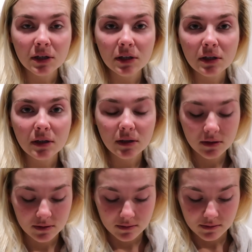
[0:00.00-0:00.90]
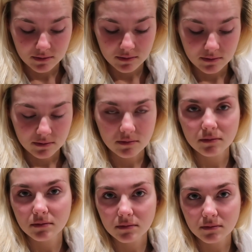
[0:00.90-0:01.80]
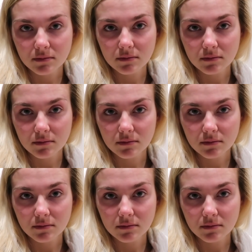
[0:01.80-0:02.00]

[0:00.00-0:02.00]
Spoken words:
No one is speaking in this clip.